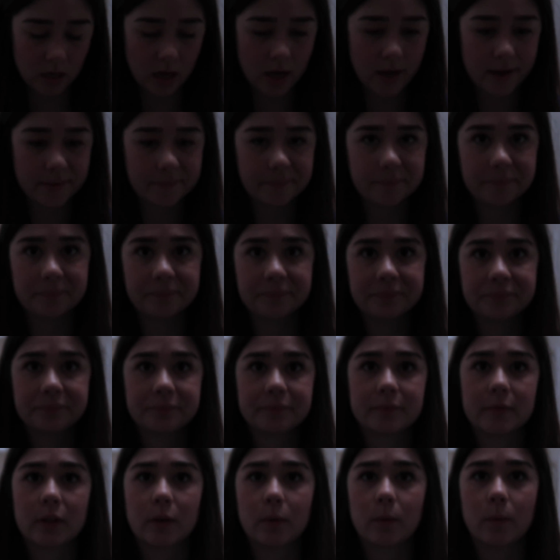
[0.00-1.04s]
Um,
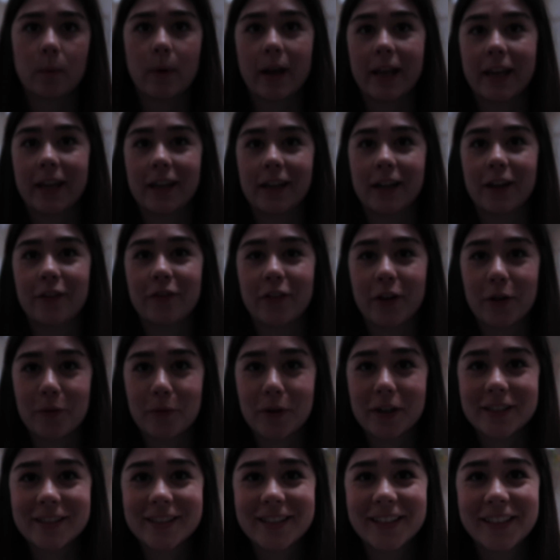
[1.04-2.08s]
why can't I find
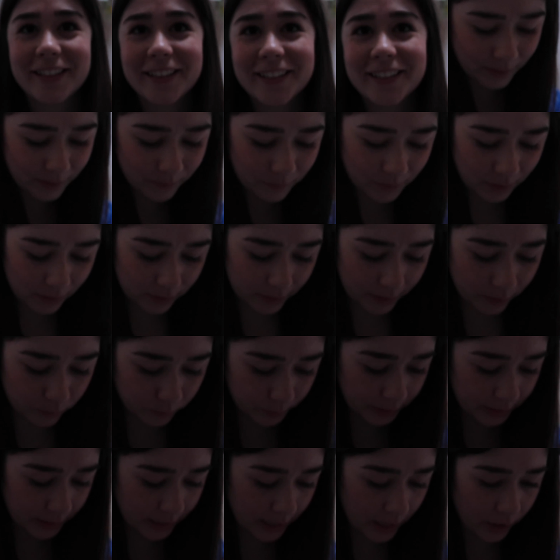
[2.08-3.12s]
words? Something like
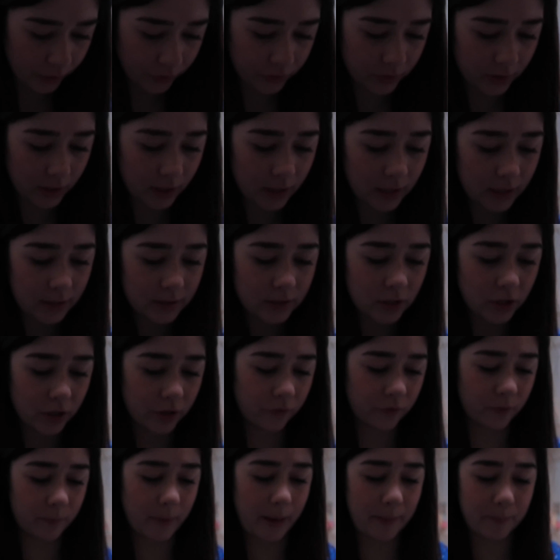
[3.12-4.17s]
really healthy is good
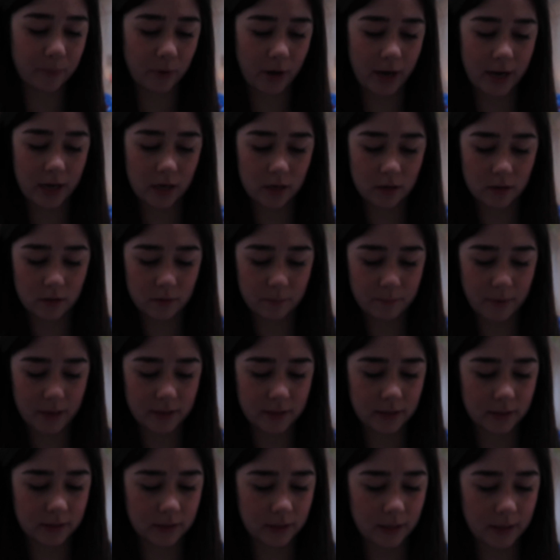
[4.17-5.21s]
for my brain,
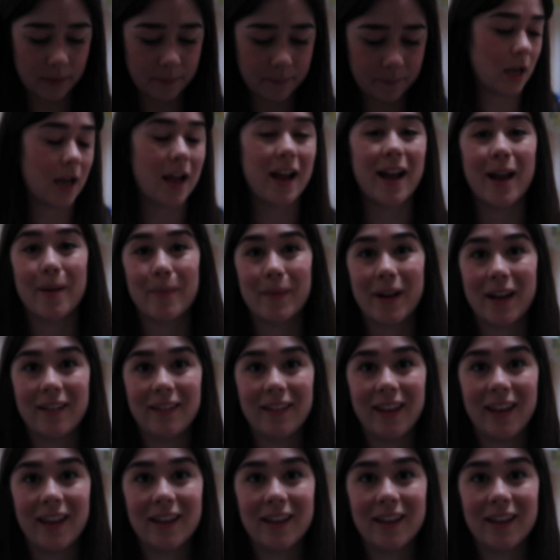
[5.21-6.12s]
basically. I'm kind of